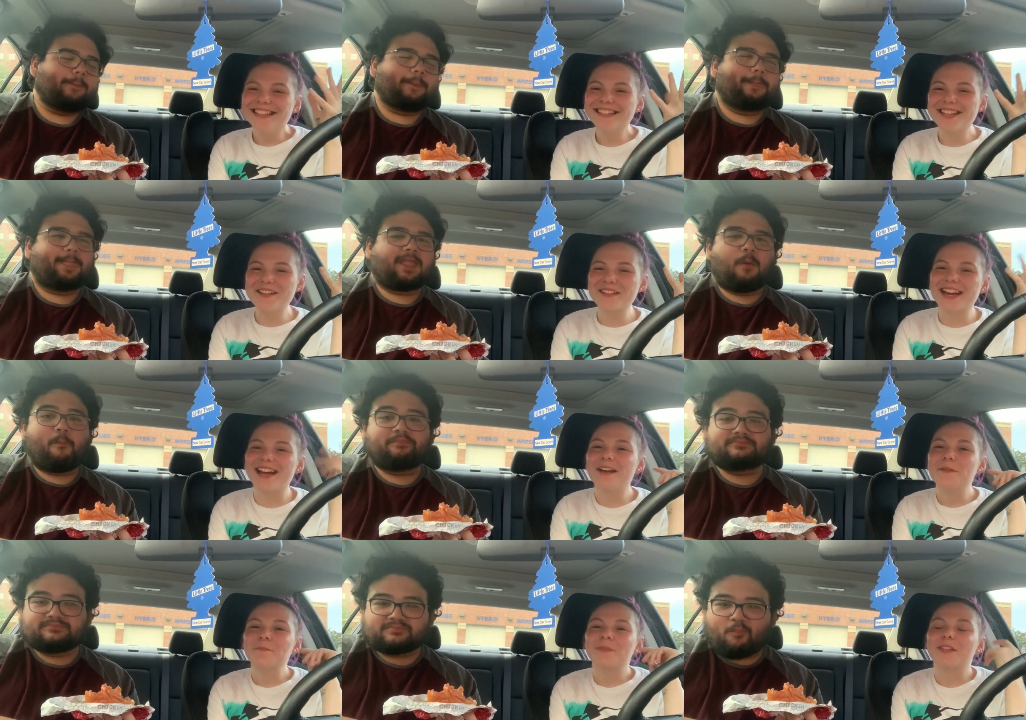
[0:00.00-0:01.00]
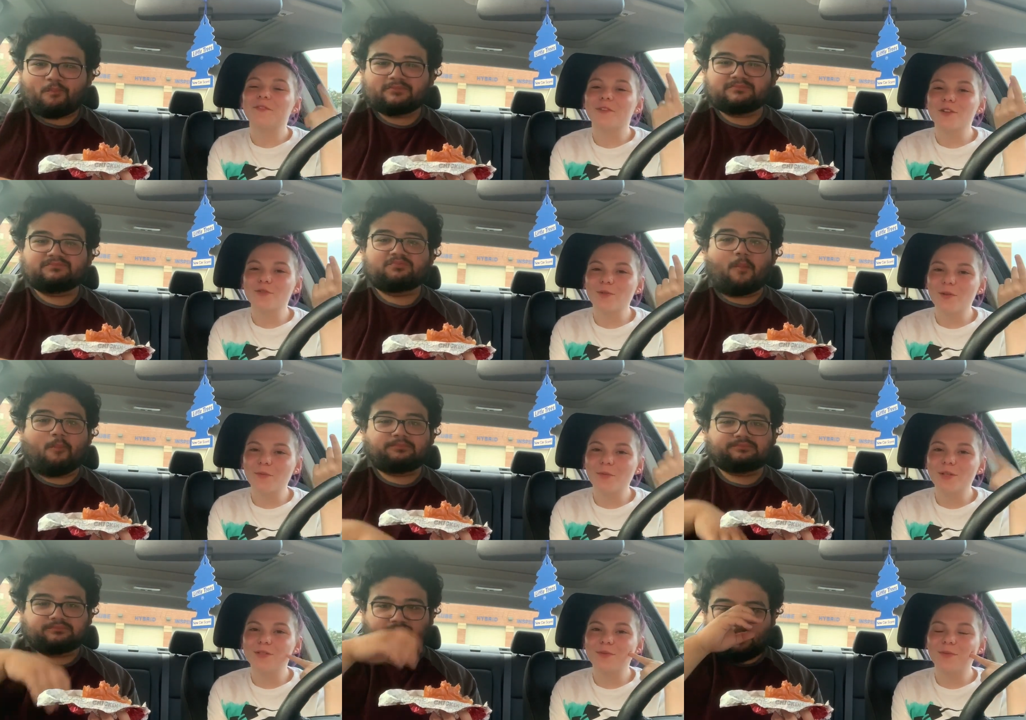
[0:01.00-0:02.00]
Speaker 1: no, okay. The first one
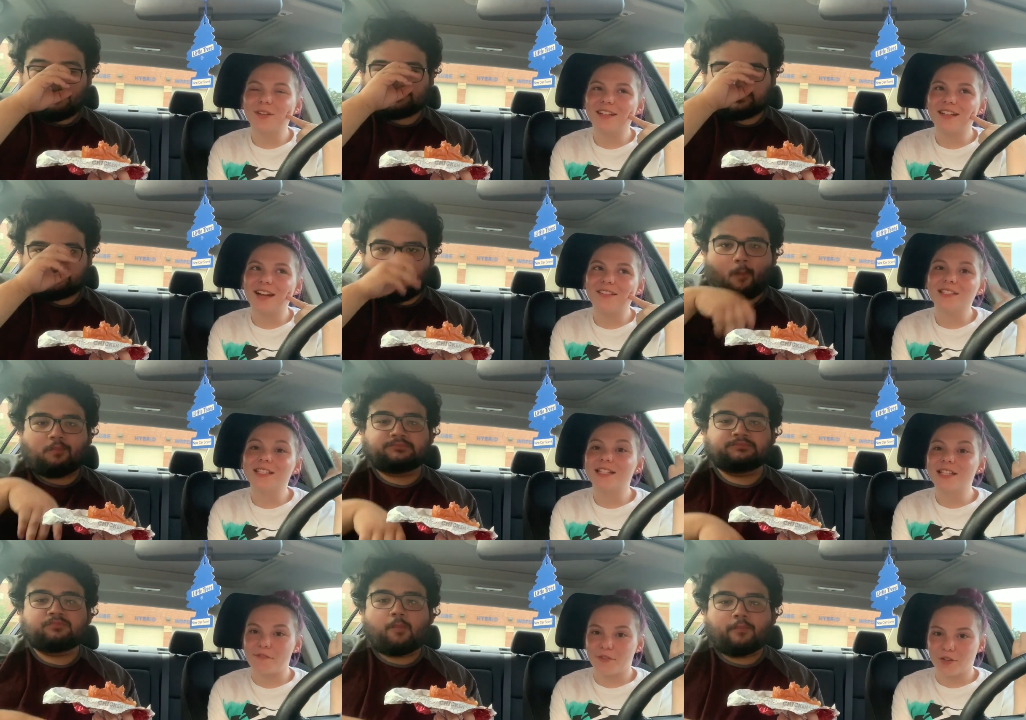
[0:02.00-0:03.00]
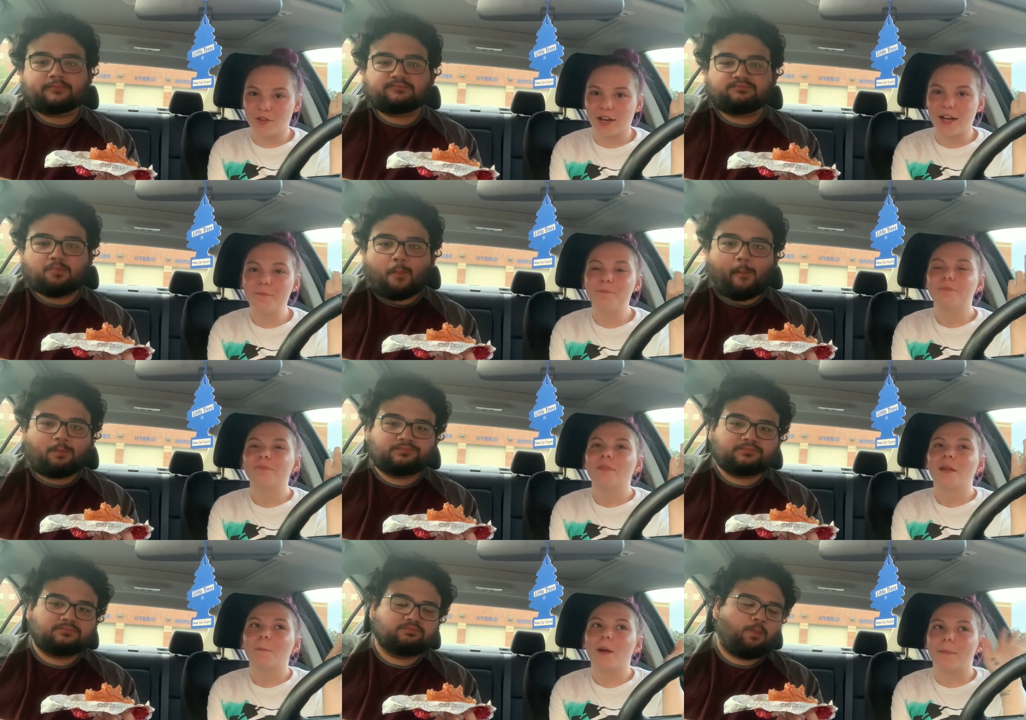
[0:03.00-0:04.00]
was when I was in seventh grade.
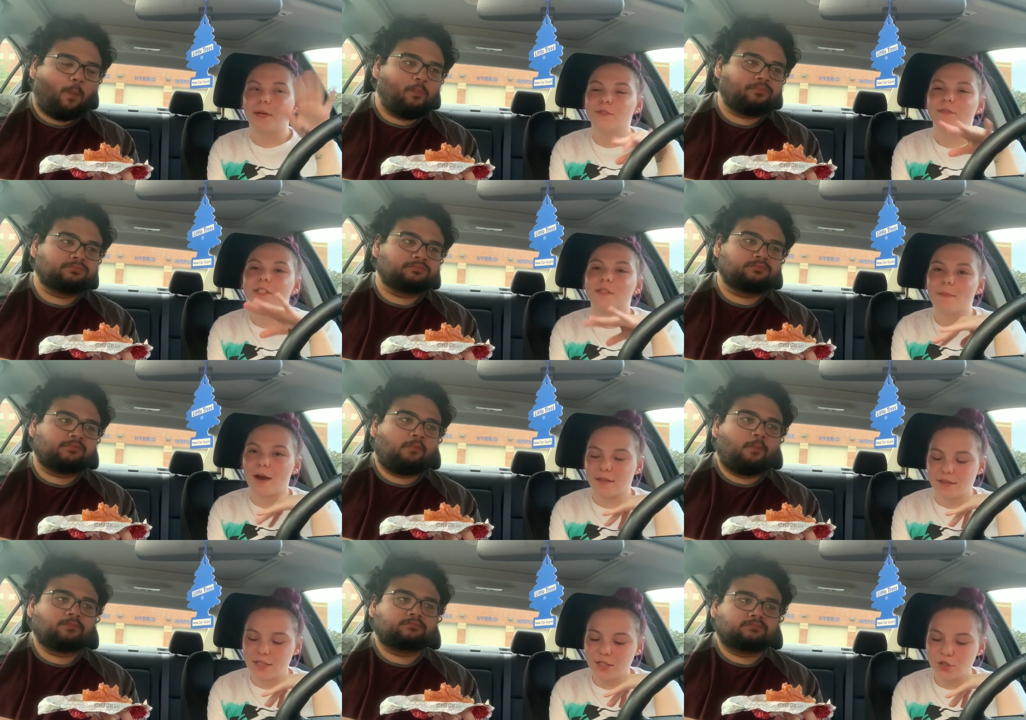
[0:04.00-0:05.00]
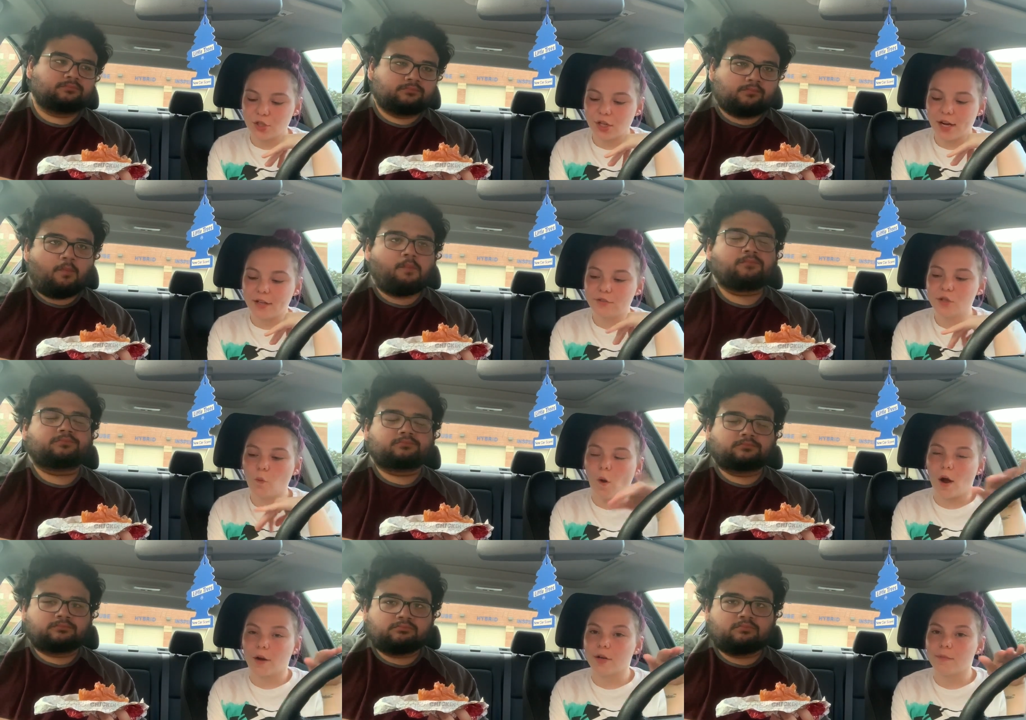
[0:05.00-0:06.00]
My best friend's math teacher. I used to
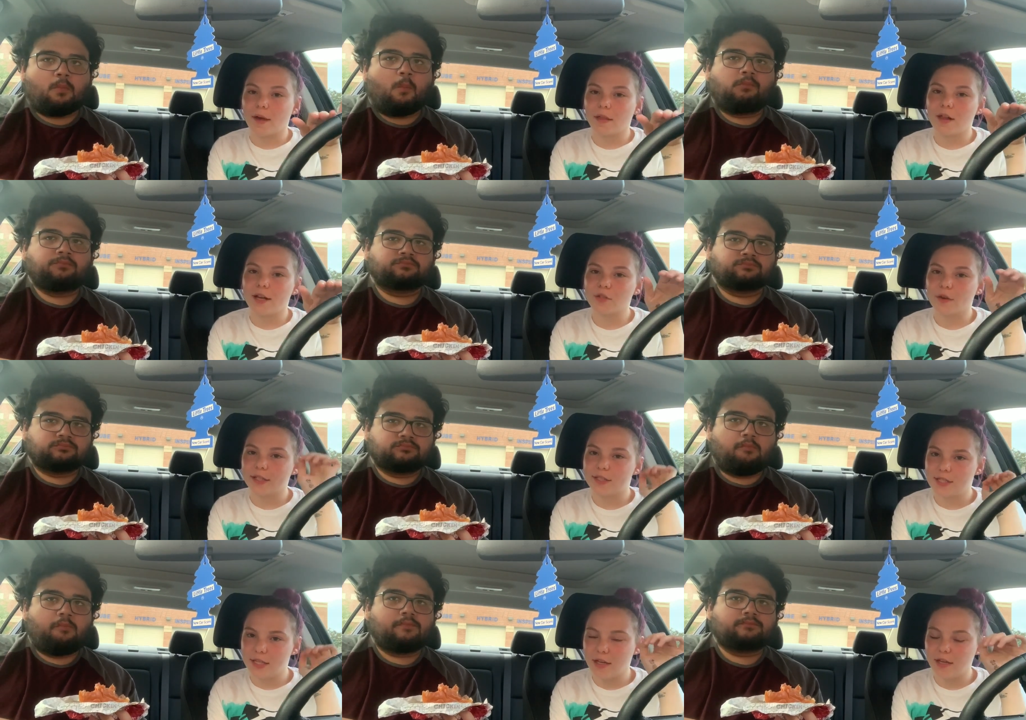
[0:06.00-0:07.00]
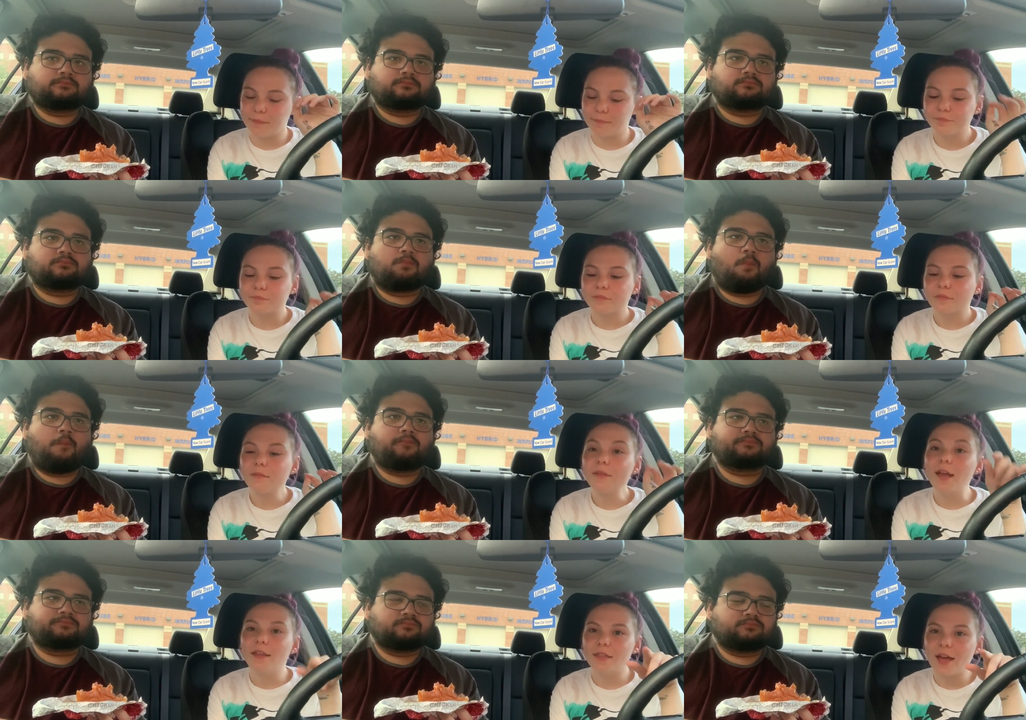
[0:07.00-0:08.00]
walk her to math class so I could see him.
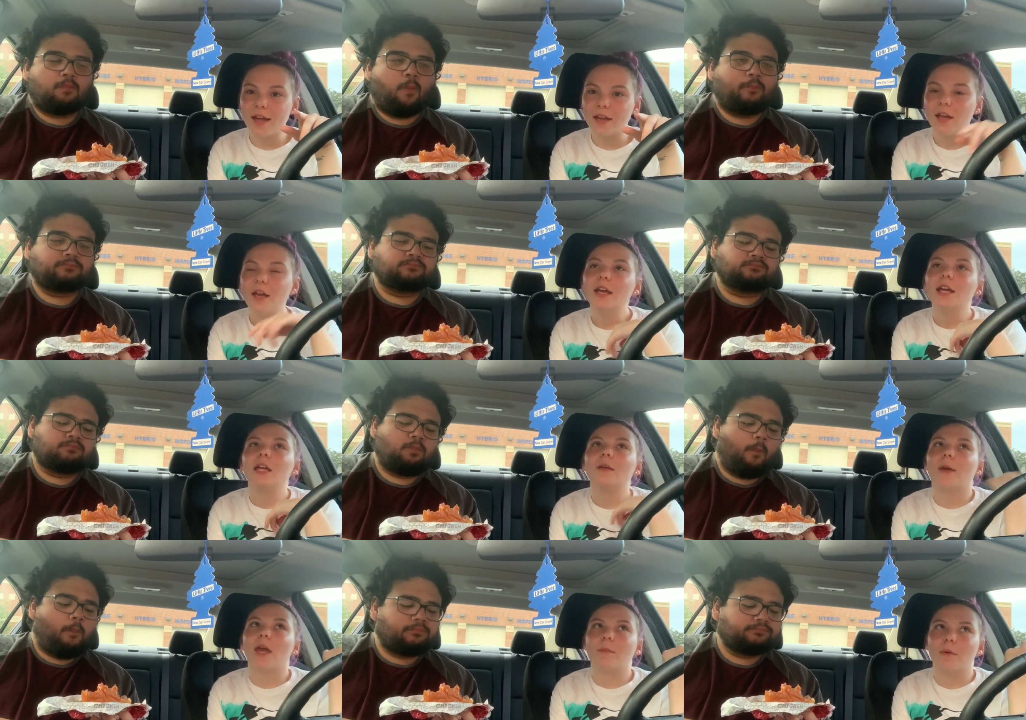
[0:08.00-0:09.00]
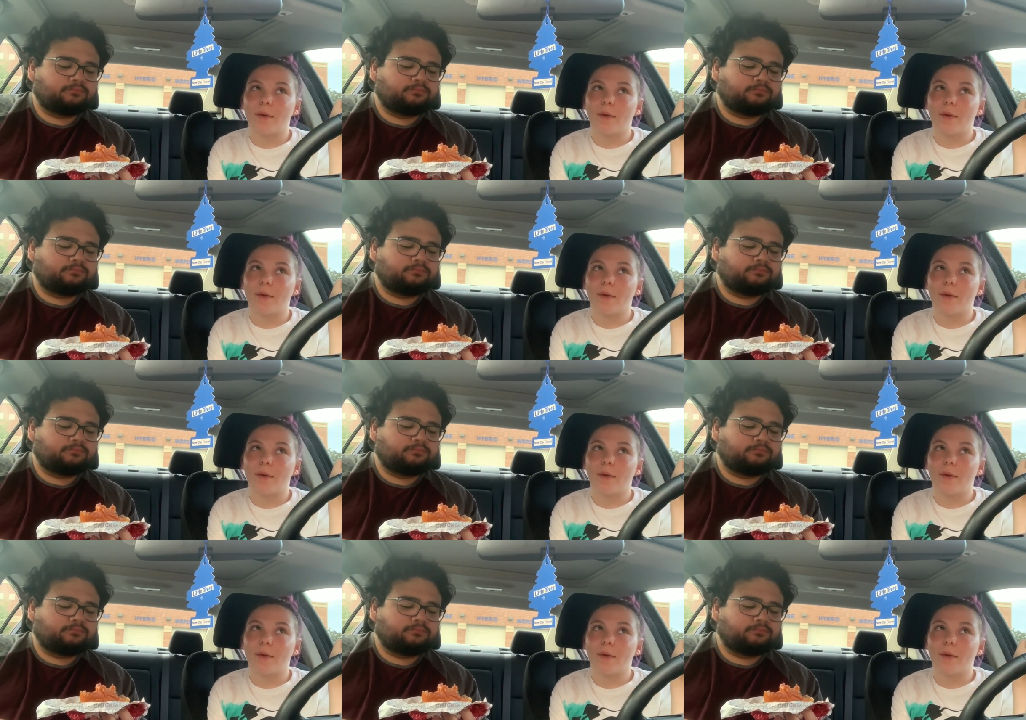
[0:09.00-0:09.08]
And then he became a